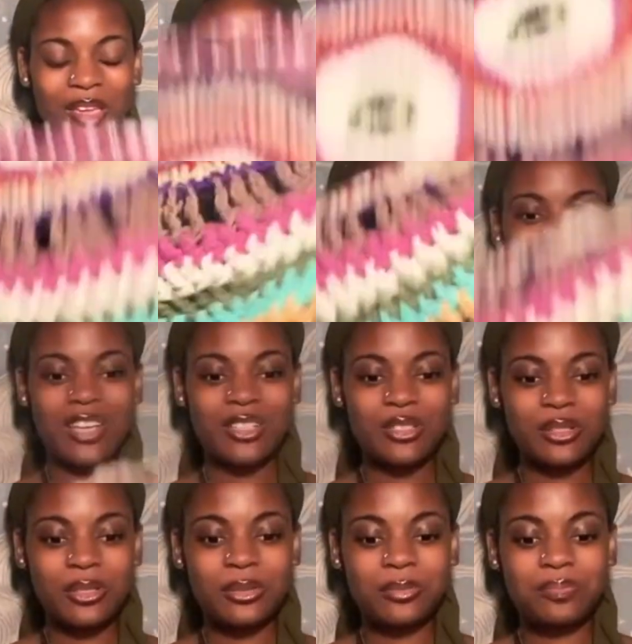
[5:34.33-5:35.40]
But yeah,
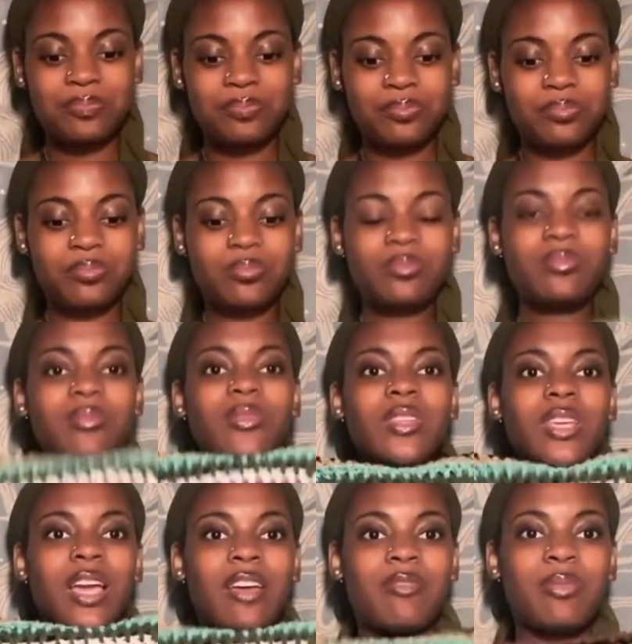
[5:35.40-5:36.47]
so
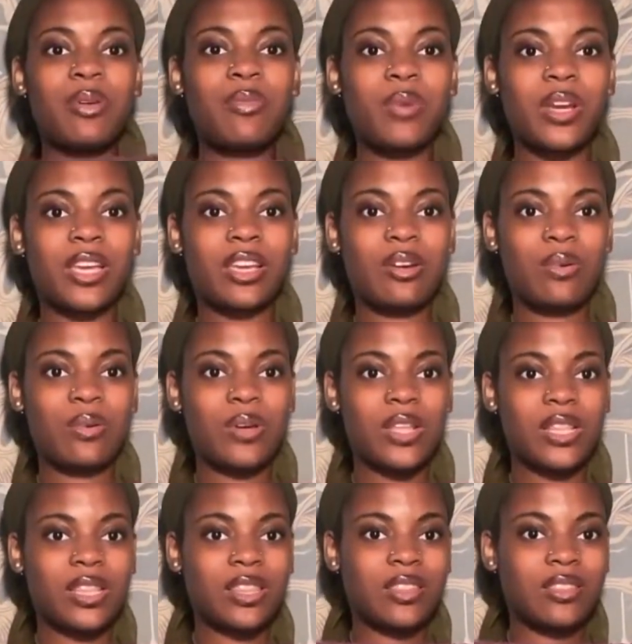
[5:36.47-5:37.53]
I've been working on